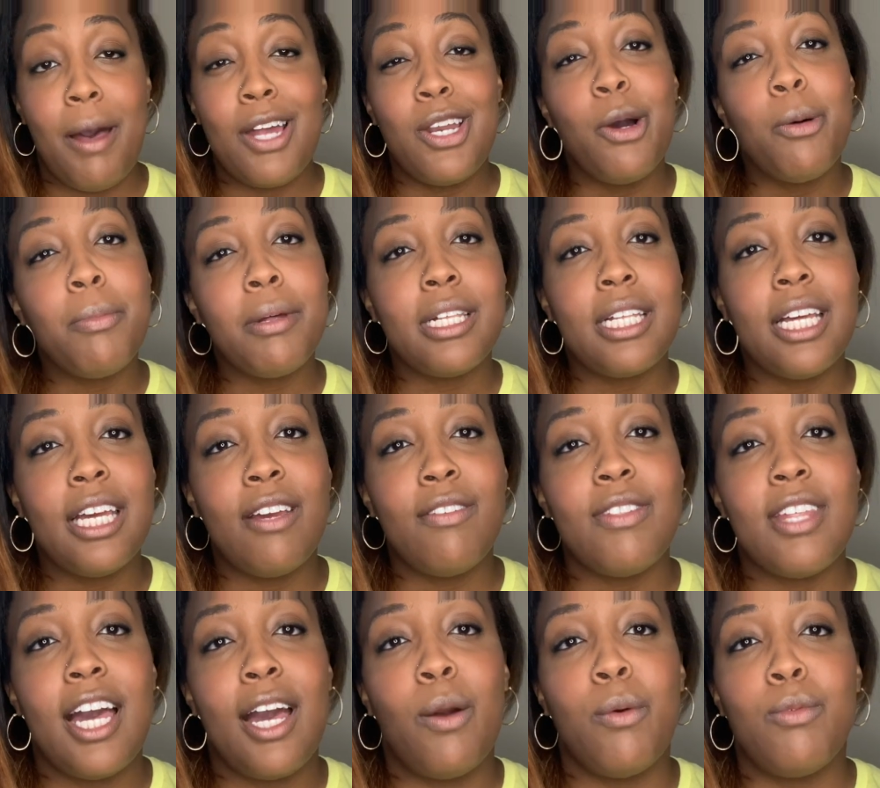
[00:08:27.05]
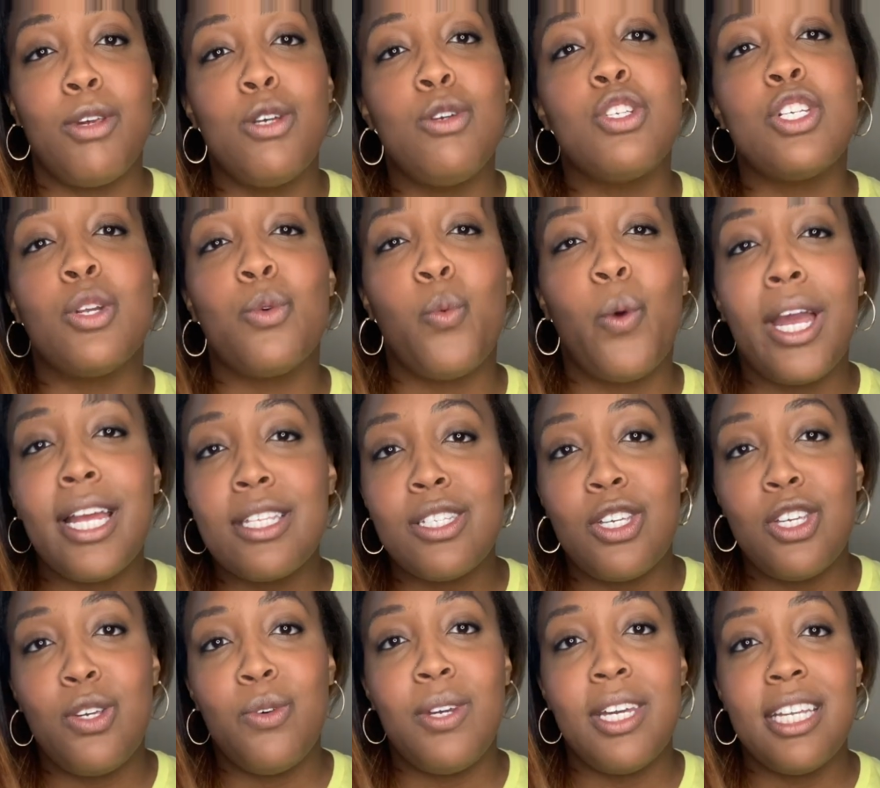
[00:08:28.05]
I don't believe that you should wait
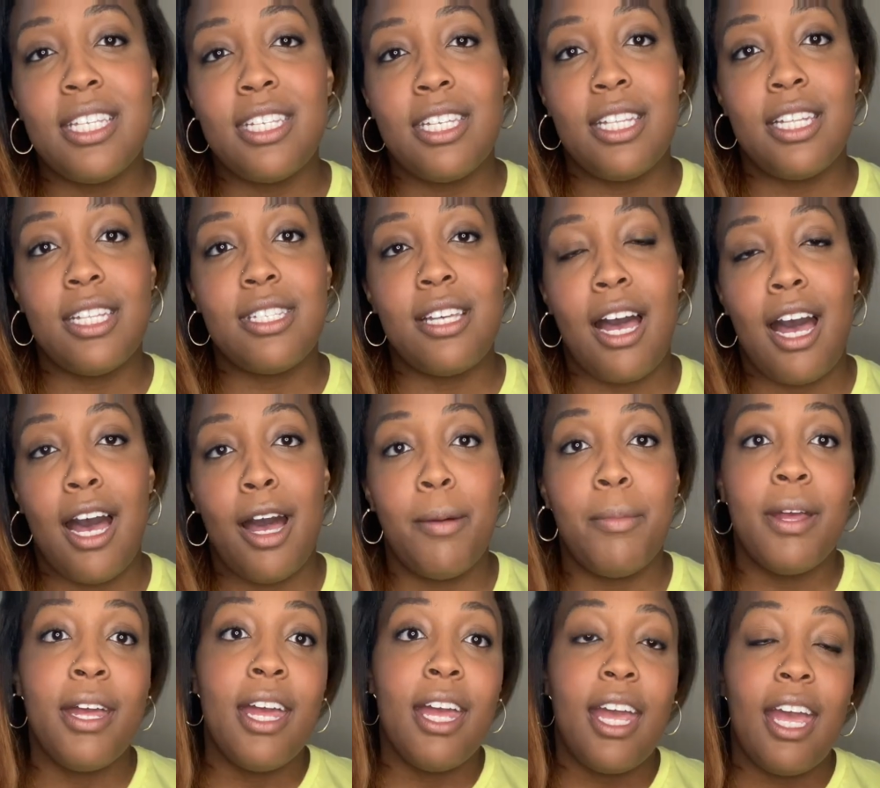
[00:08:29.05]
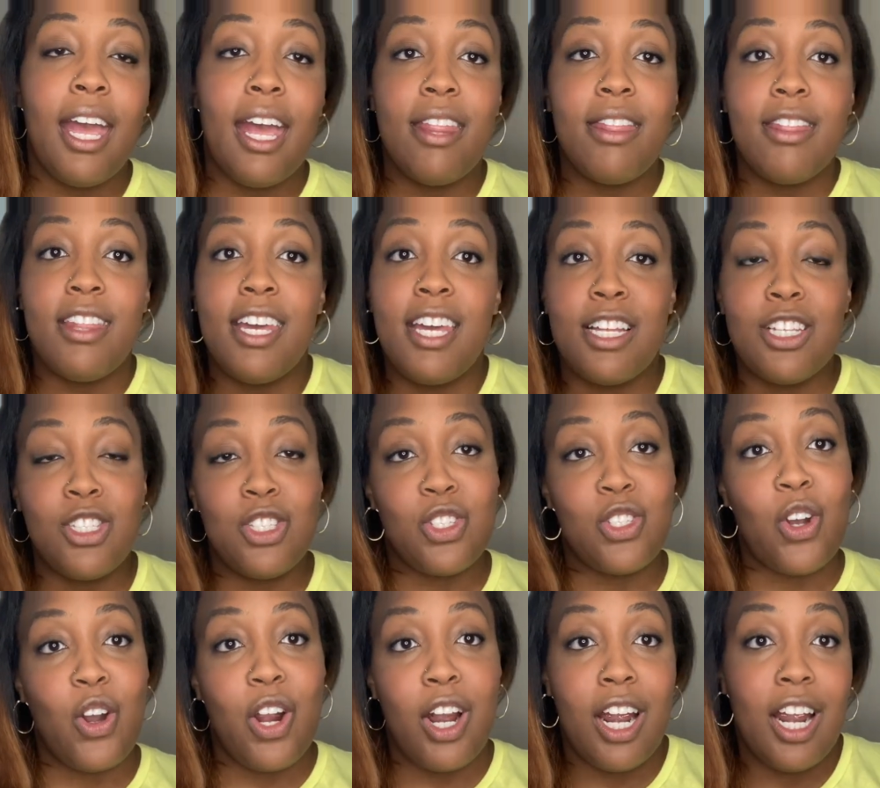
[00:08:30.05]
till you get to the top and then
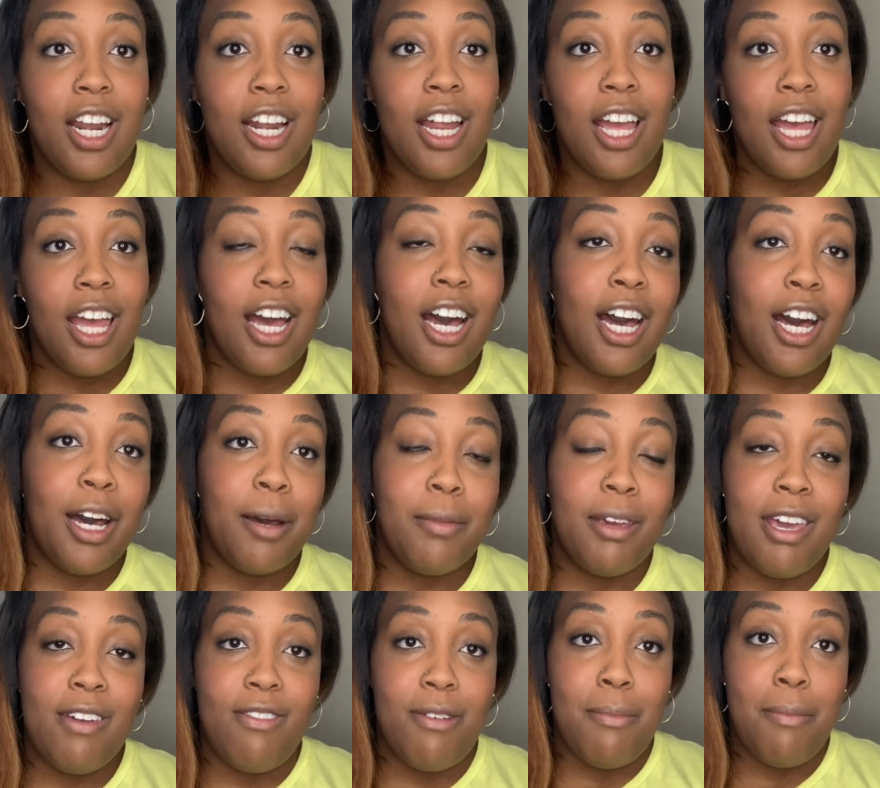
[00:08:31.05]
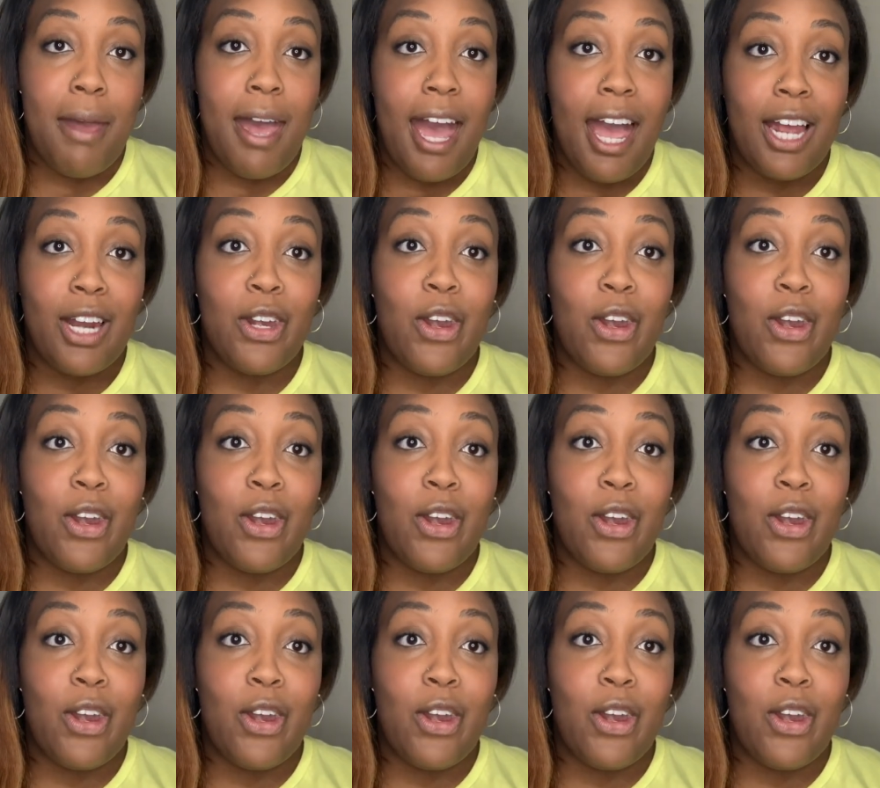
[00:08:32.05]
start um, giving back.